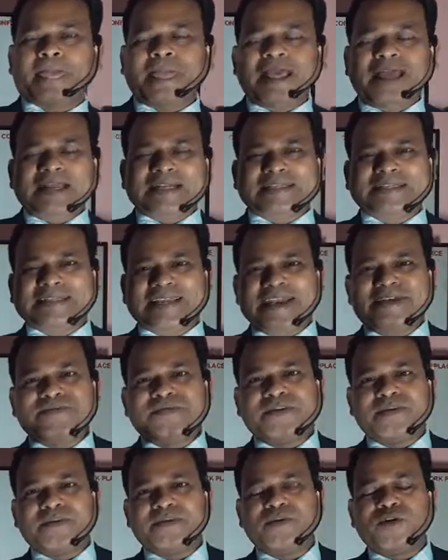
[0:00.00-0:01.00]
at the same
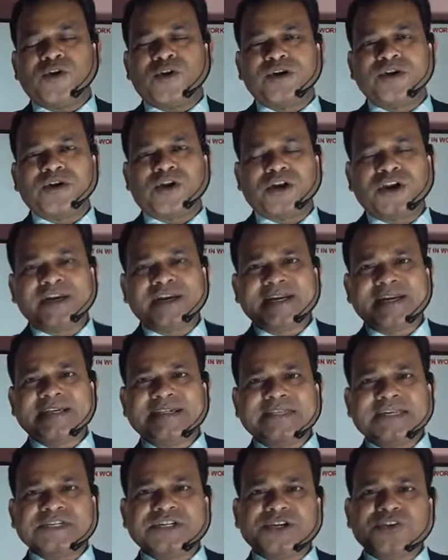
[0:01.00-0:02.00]
time, an
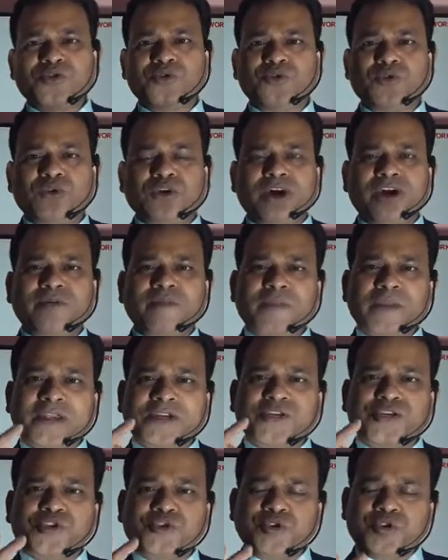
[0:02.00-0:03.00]
organization conflict
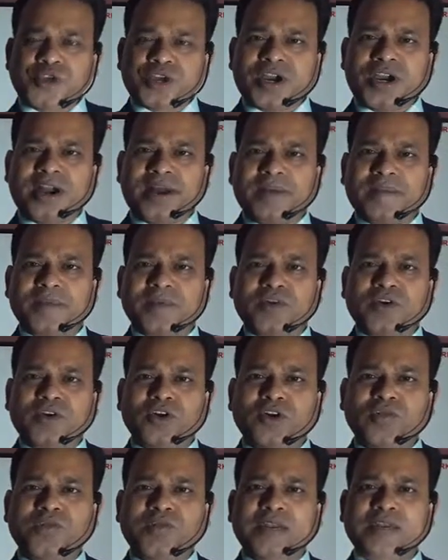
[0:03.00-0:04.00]
should come.
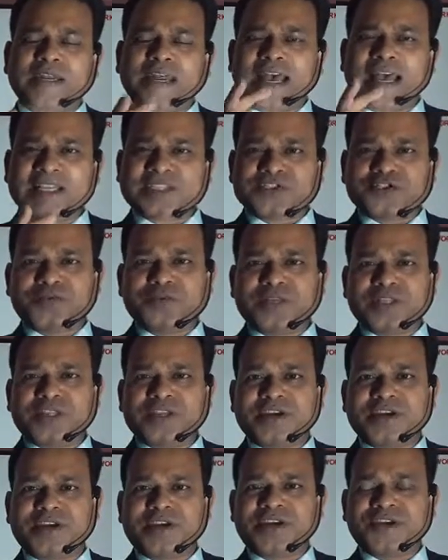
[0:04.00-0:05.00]
Conflict has to be
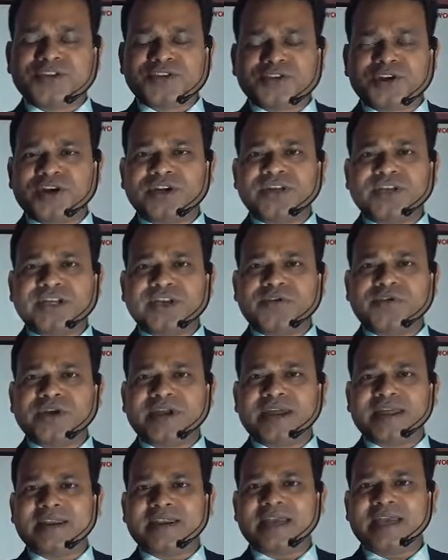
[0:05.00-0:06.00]
there. It's not that you
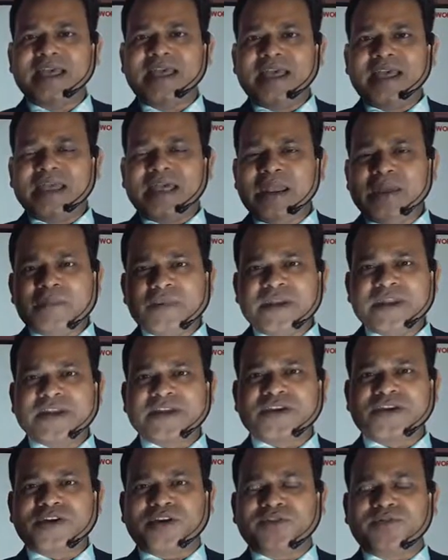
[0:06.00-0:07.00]
can
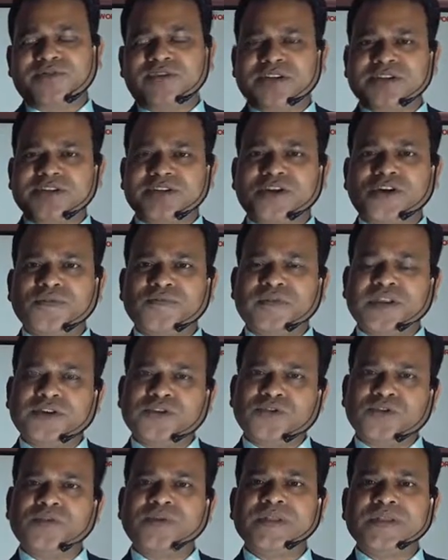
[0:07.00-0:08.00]
eliminate conflict. Conflict
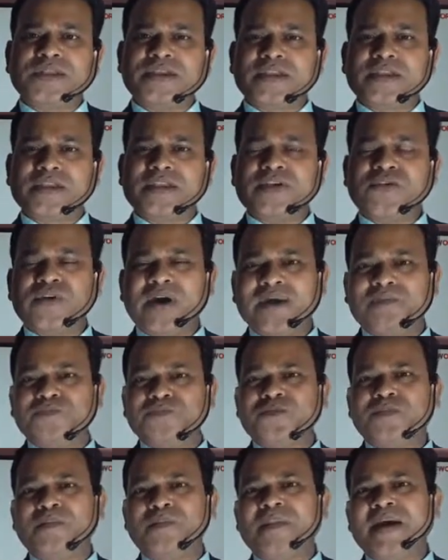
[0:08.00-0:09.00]
will be there. You have
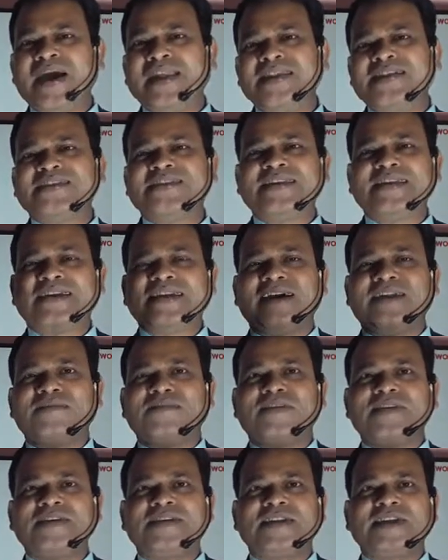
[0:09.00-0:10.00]
to manage the
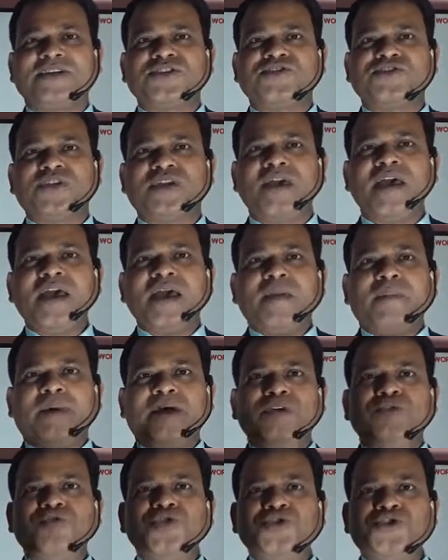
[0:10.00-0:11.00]
conflict actually.
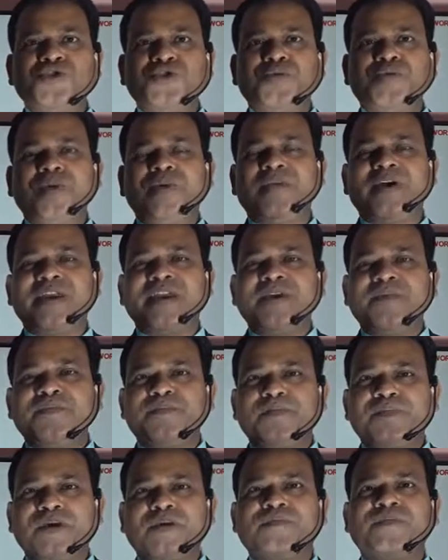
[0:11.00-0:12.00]
But we should be very
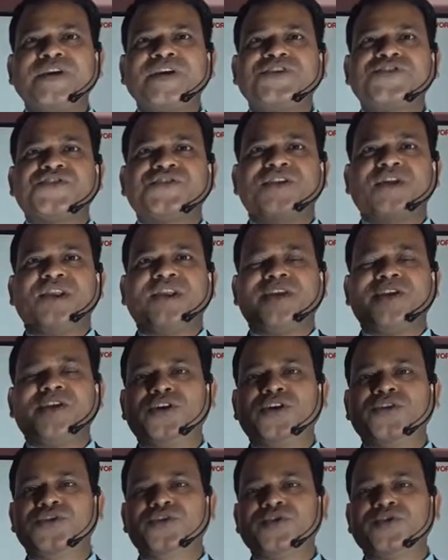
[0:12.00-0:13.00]
professional.
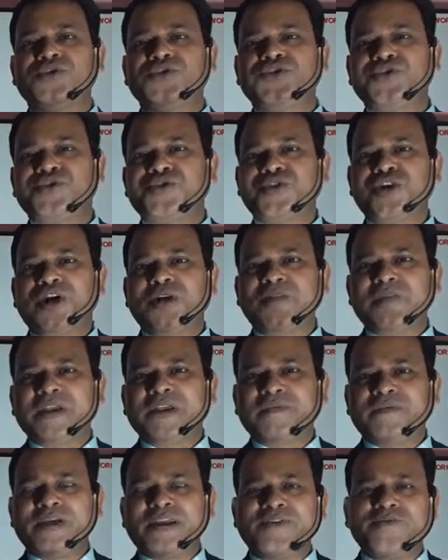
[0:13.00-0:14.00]
We should not be
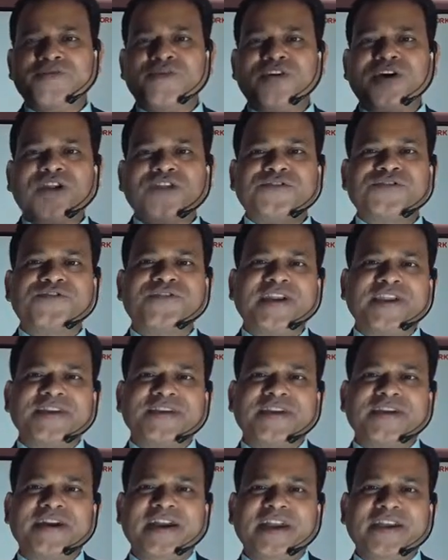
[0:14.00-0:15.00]
a very fault
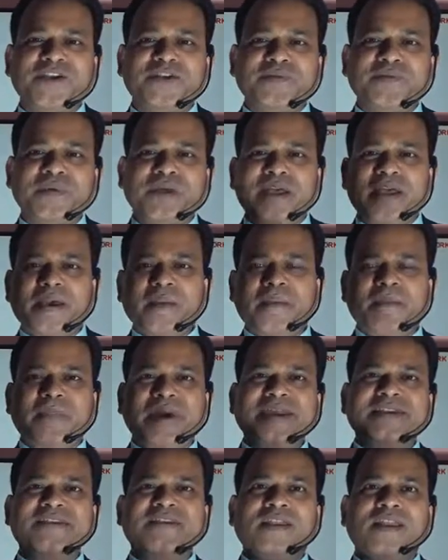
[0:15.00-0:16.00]
finder kind of
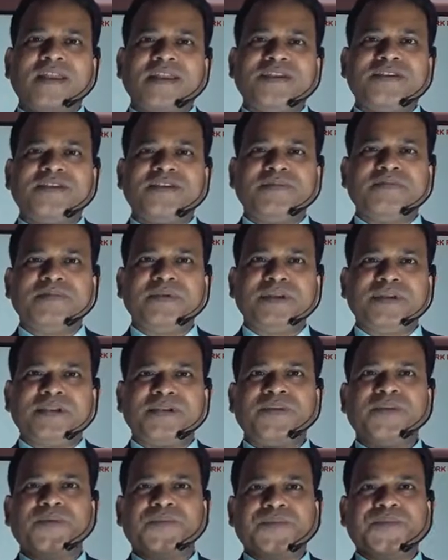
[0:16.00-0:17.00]
mentality,
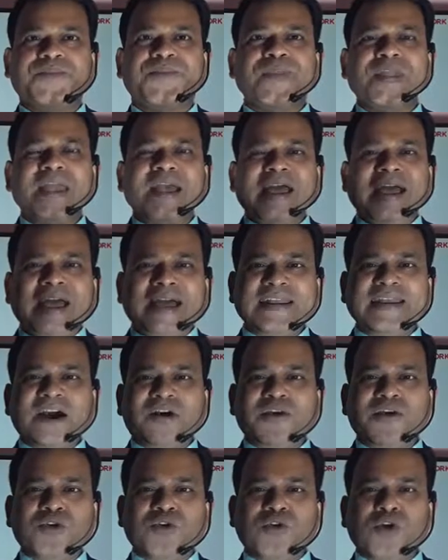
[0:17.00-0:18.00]
and
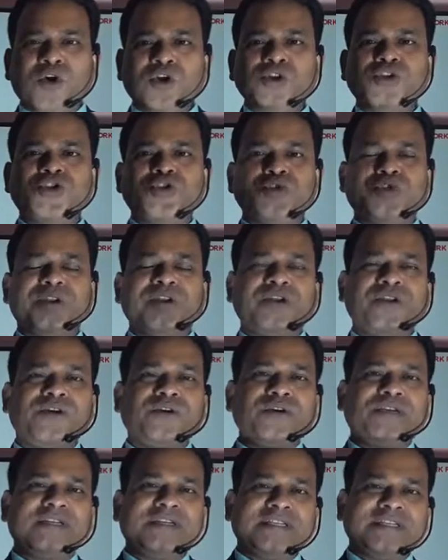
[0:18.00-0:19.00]
our goal should,
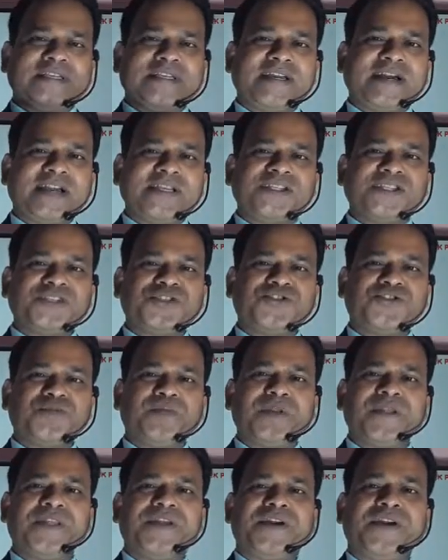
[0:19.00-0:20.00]
discussion should
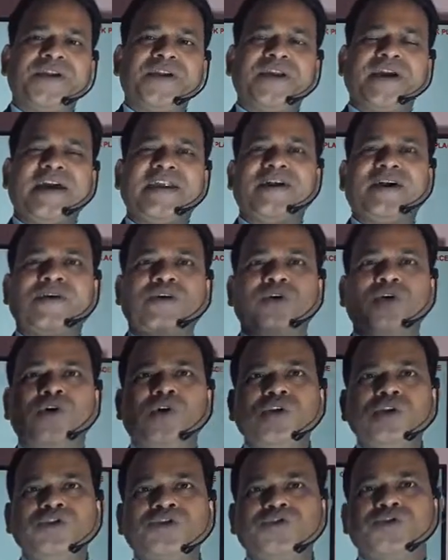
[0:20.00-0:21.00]
be there, and our
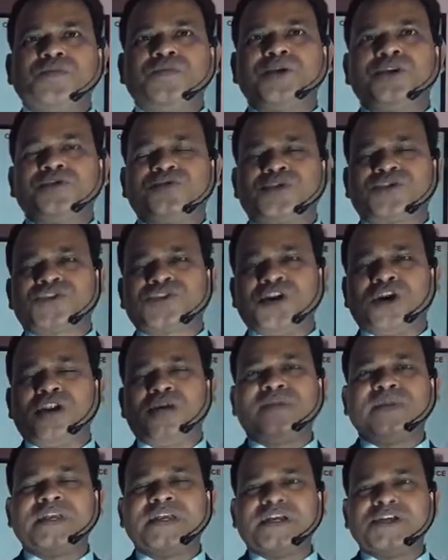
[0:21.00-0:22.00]
goal should be to
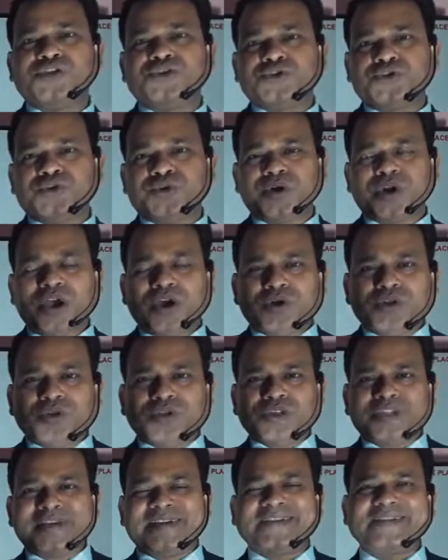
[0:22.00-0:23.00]
solve the issue
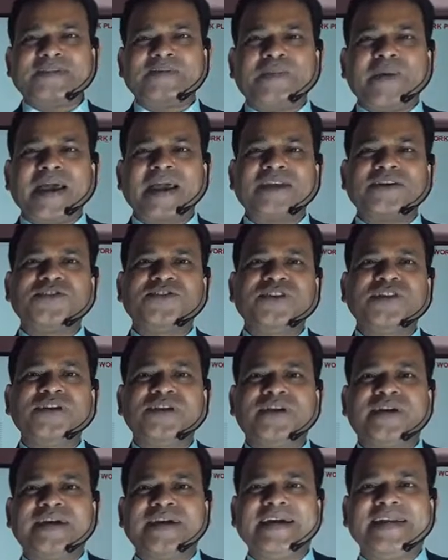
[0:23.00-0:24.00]
with respect to the
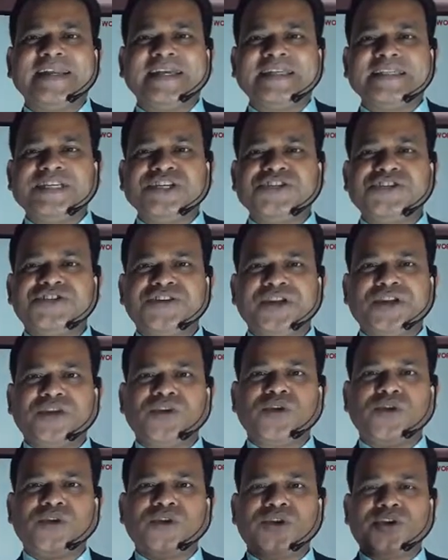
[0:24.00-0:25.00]
organizational
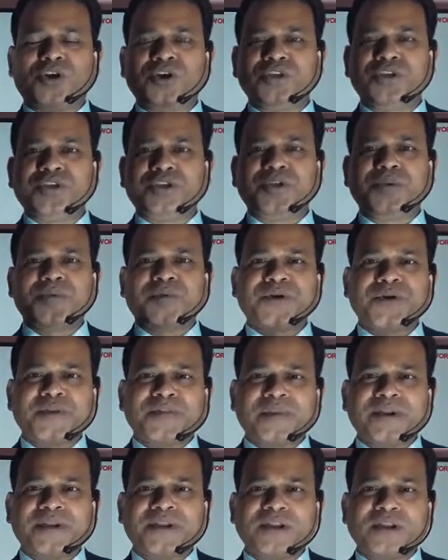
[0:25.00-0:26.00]
goal, not the
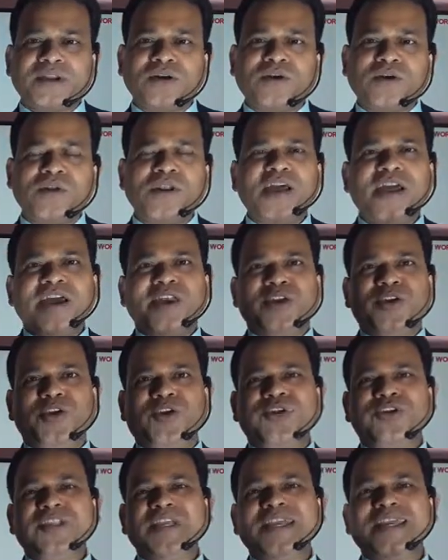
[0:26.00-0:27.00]
departmental goal,
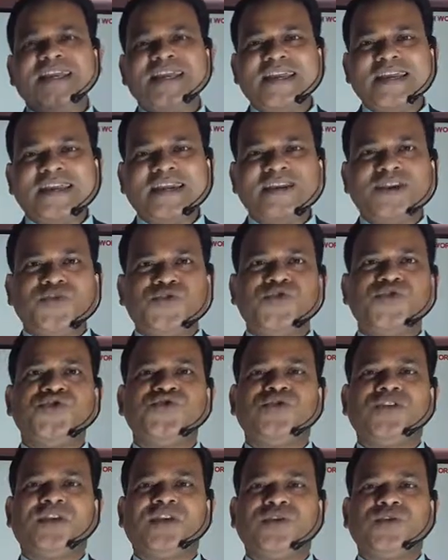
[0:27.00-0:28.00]
not the
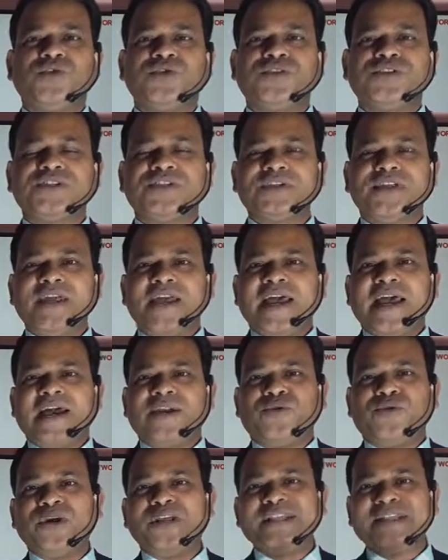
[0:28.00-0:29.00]
individual goals.
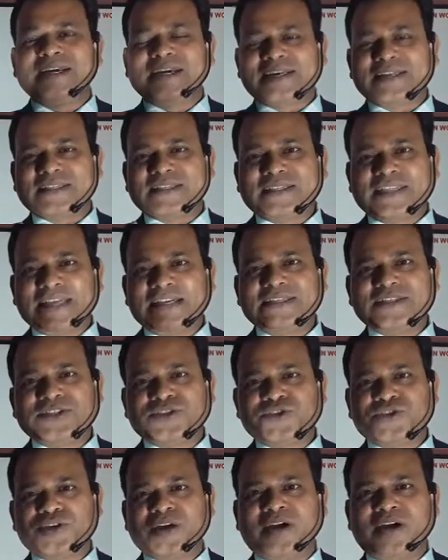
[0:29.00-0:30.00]
And when the
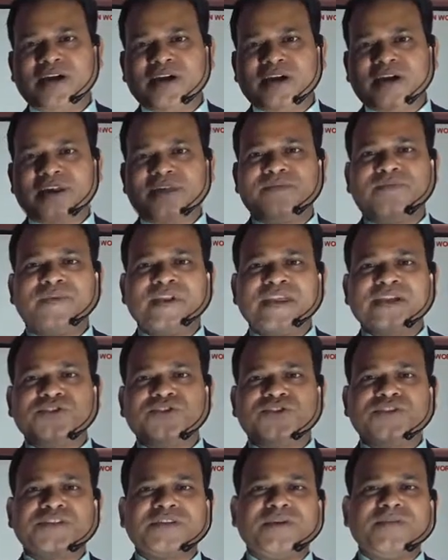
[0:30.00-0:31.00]
things conflict
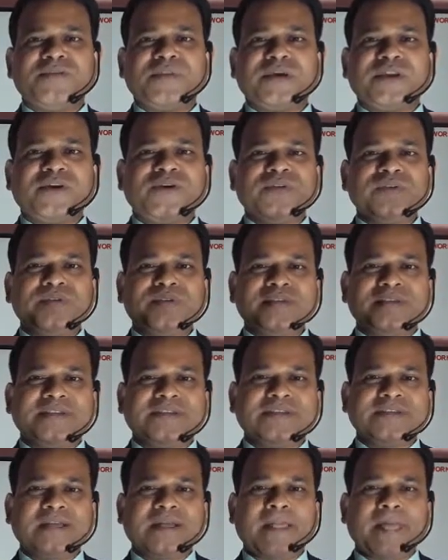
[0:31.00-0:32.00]
or some,
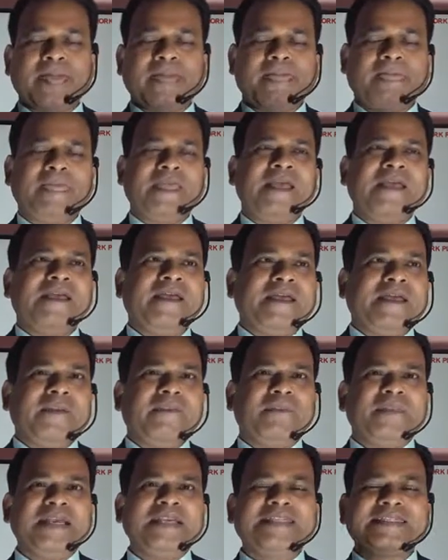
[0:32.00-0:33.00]
these
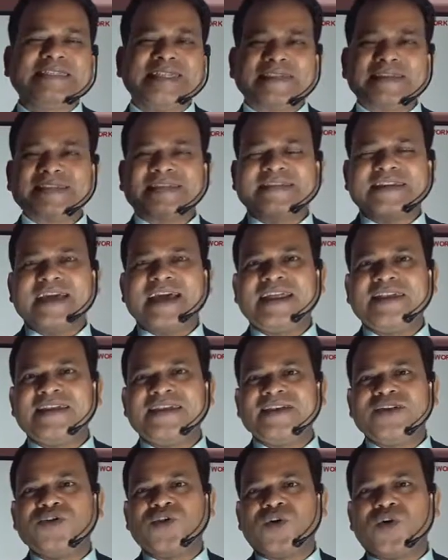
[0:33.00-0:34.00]

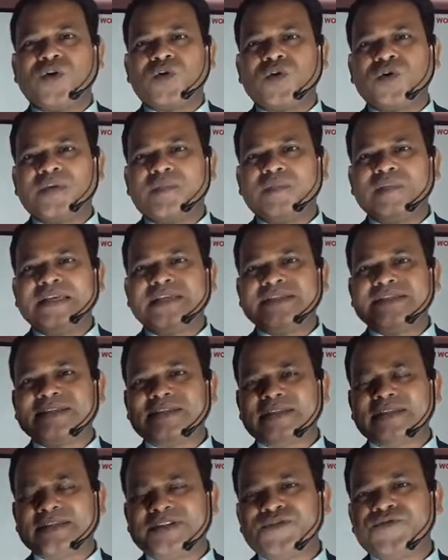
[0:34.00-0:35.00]
misunderstanding or
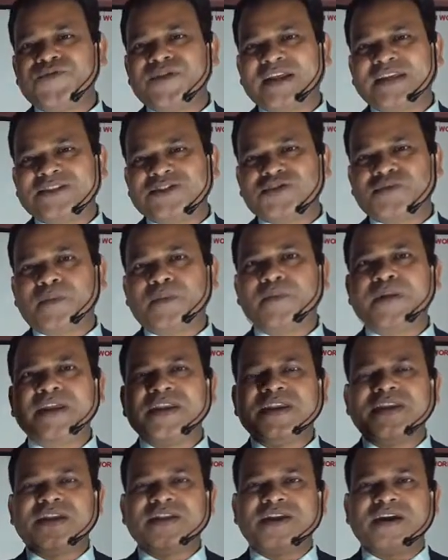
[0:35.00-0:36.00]
a difference of
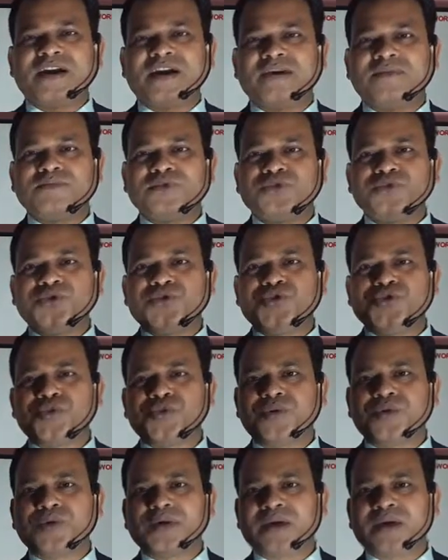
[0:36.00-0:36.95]
opinion comes, we should,